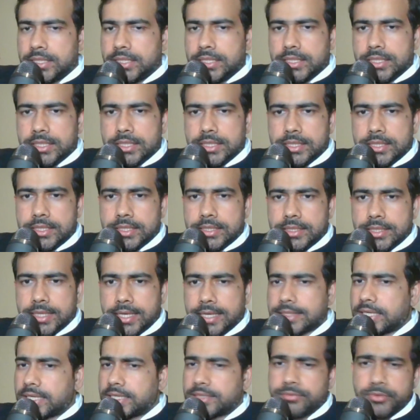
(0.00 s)
Uh,
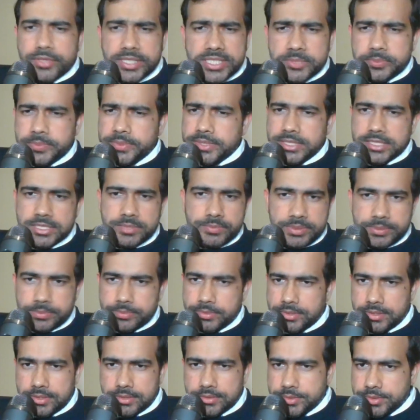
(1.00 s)
and, and for experienced
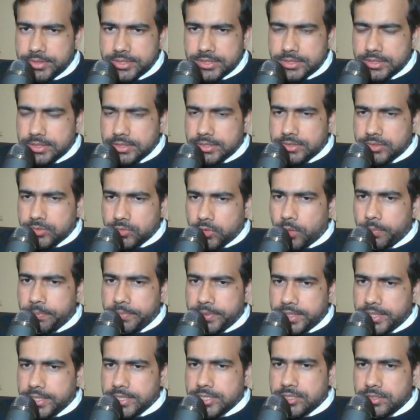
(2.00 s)
people, it, it's
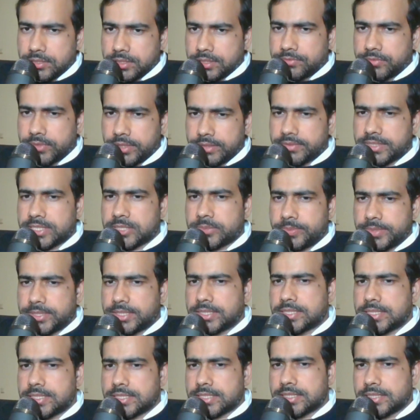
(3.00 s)
open actually. If you have
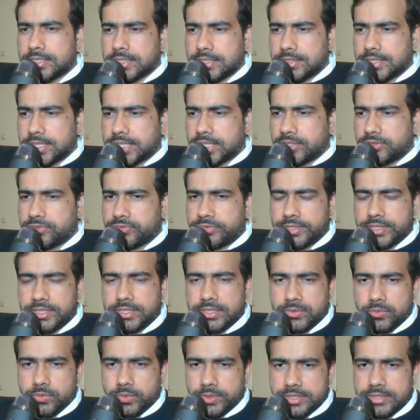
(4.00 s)
experience in, in
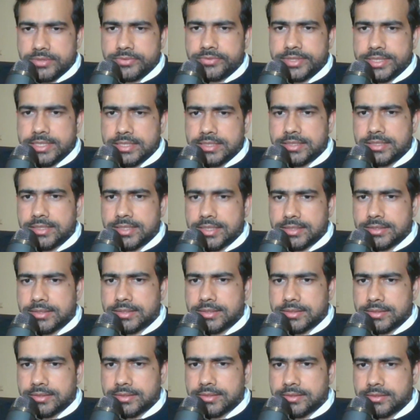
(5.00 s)
trading, quant trading, I
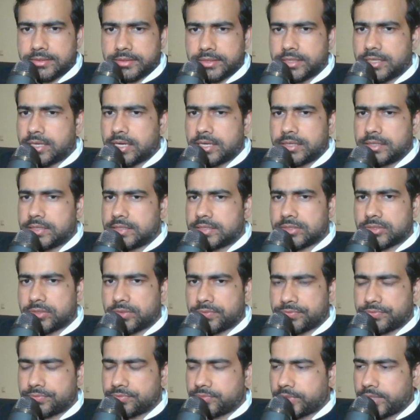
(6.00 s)
think regardless
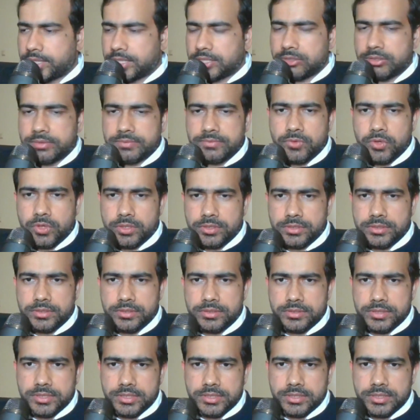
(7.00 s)
of where you have got
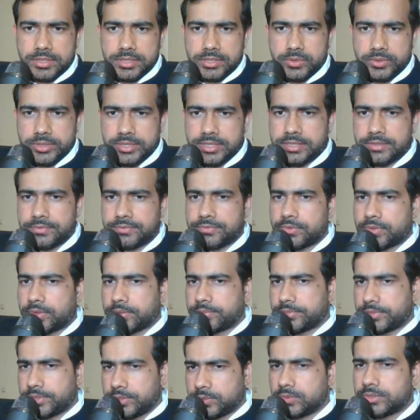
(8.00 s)
uh, your degree
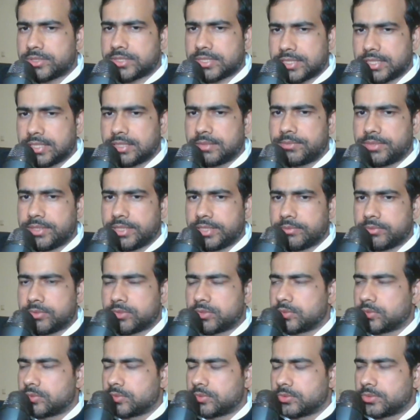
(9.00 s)
from, you'll still be able
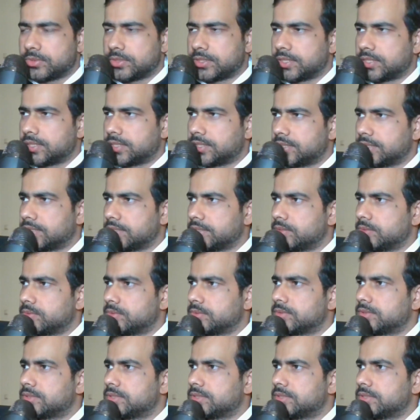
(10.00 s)
to, uh, you know,